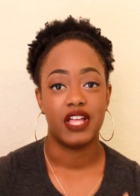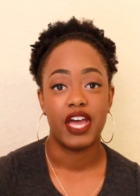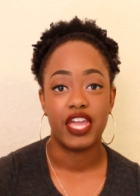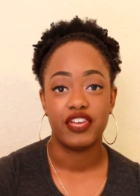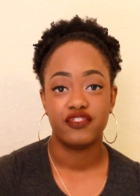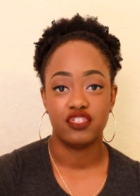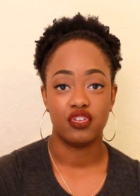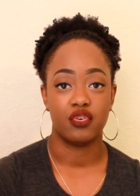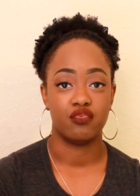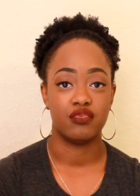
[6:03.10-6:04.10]
life,
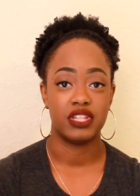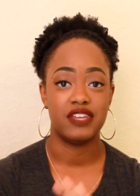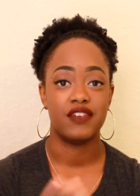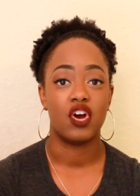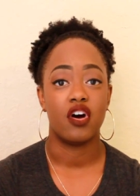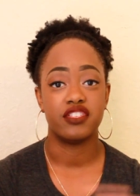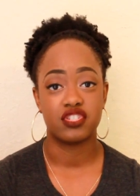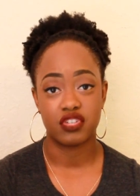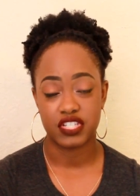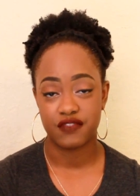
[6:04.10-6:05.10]
relieving all the
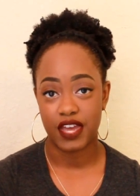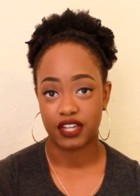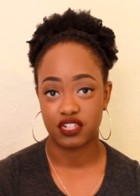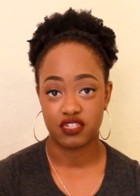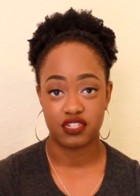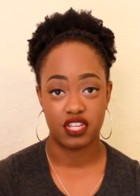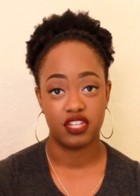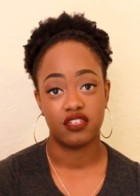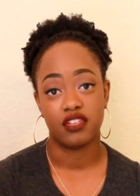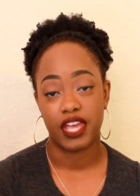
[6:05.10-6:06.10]
stress factors
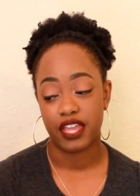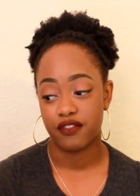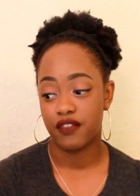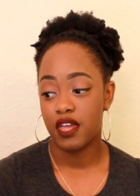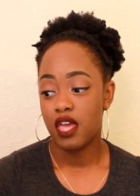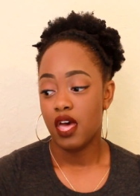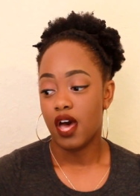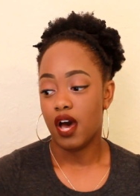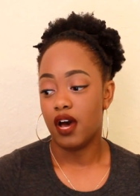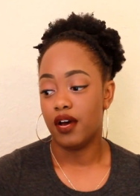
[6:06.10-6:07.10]
in your life.
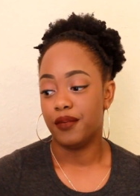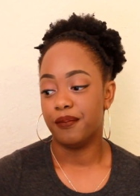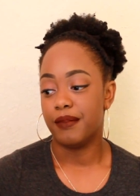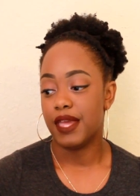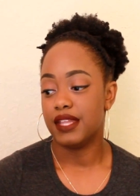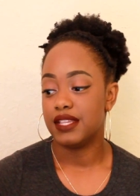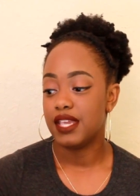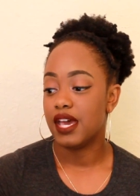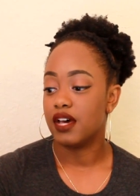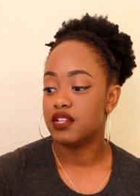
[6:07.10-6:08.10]
And
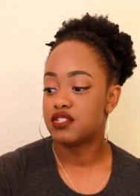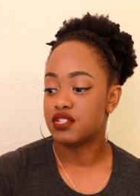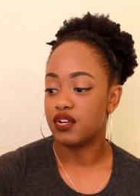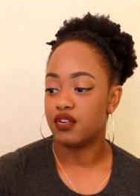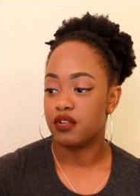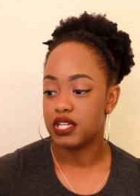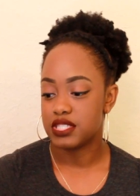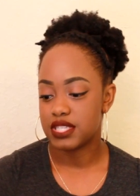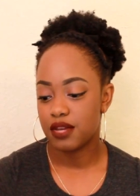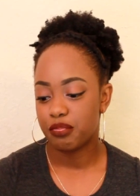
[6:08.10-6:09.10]
yeah, so an
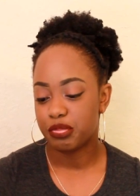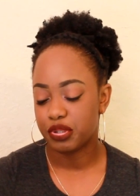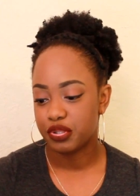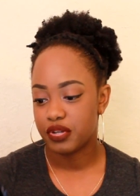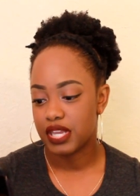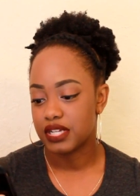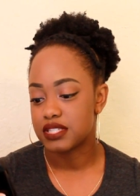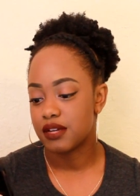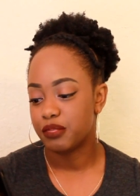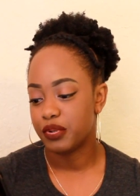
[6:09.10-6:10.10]

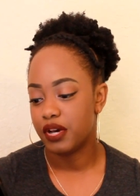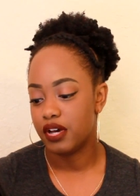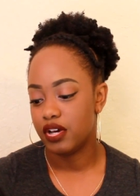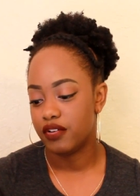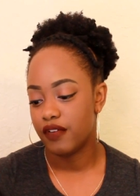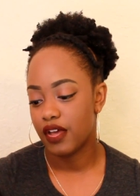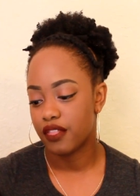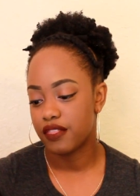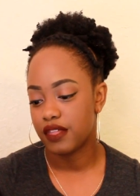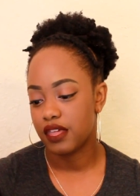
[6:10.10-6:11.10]
example of
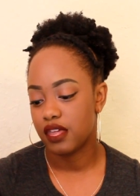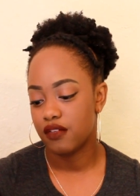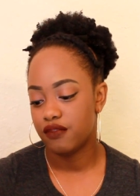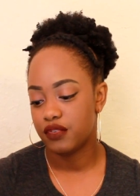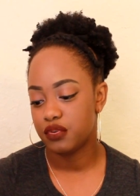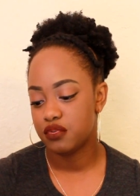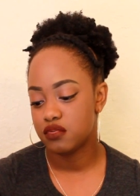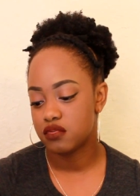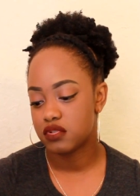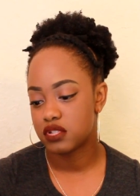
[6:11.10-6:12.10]
healthy
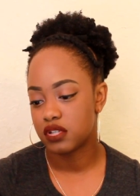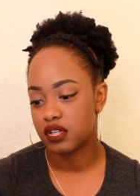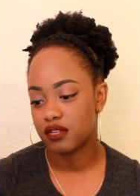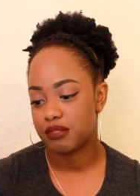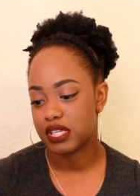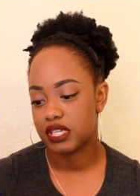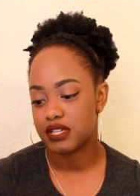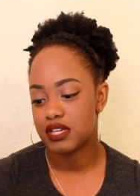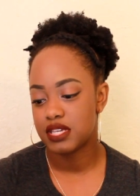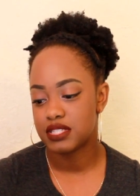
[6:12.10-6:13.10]
foods could
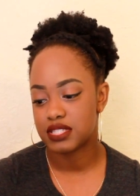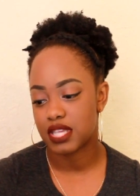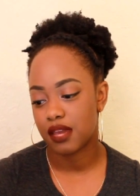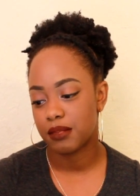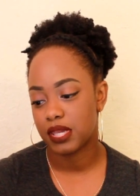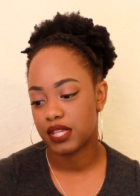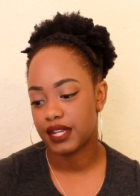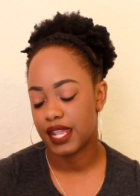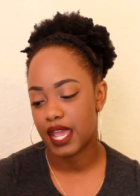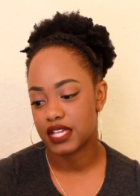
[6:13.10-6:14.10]
be
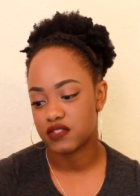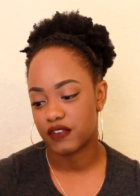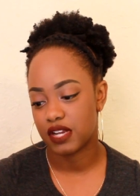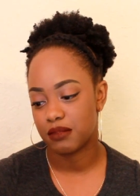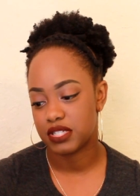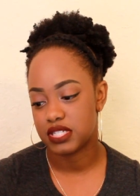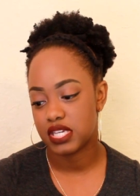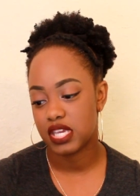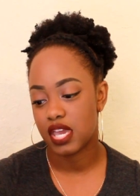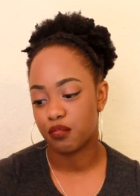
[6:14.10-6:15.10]
salmon. It has vitamin
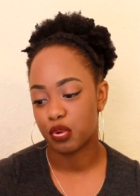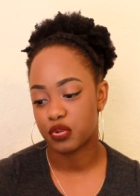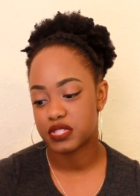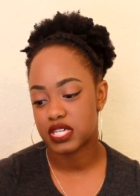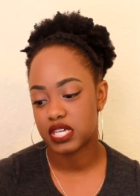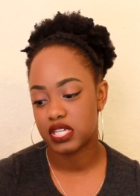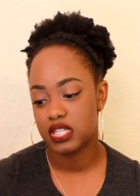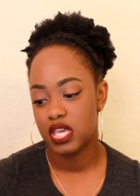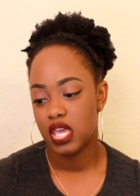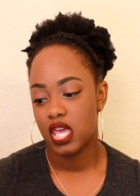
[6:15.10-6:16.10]
D and protein.